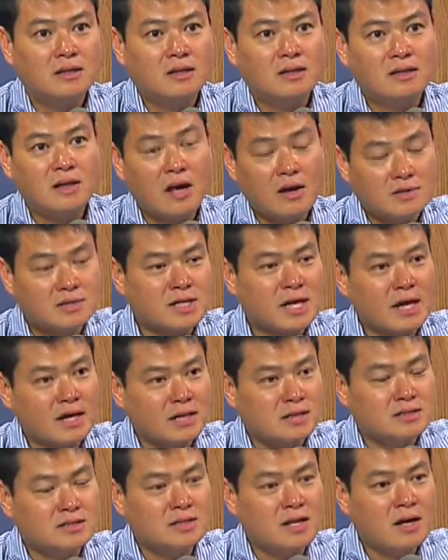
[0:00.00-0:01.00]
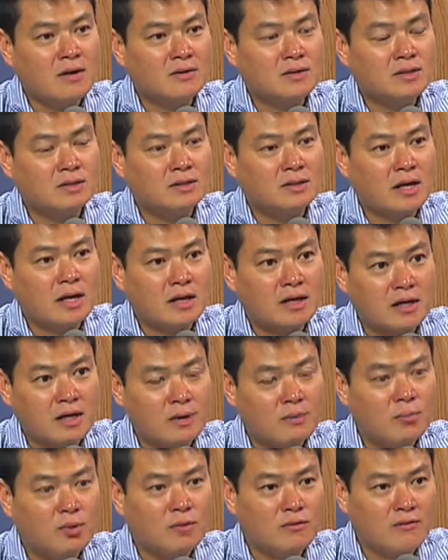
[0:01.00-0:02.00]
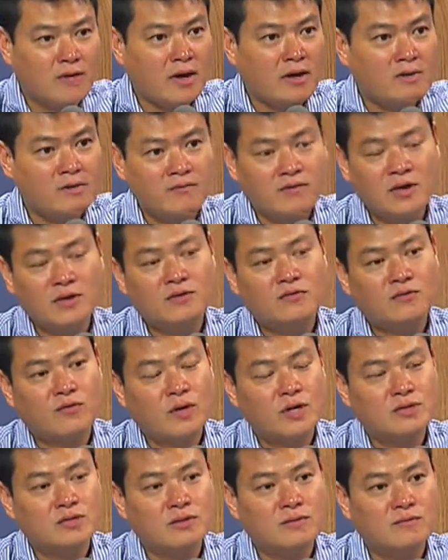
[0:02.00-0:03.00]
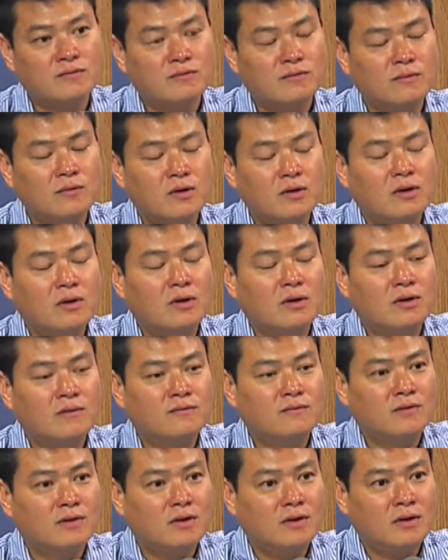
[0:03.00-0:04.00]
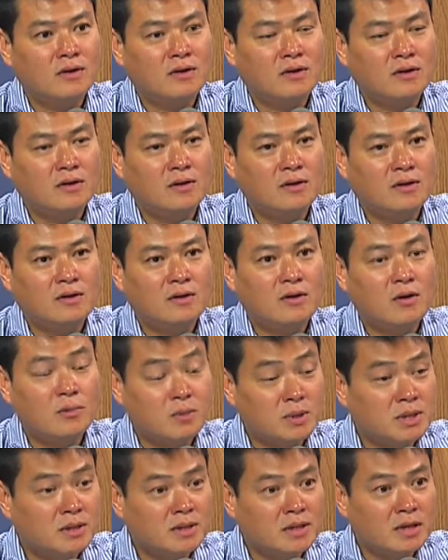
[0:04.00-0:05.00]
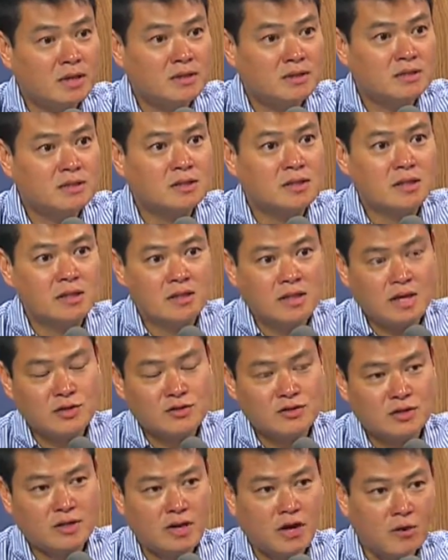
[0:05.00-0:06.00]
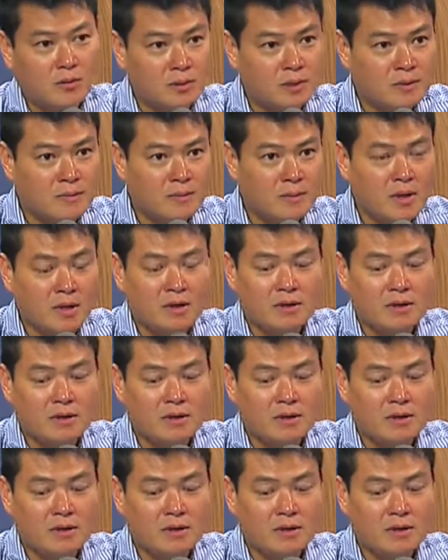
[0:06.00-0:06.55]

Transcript: outside consultant can provide a very fresh of opinion can actually help them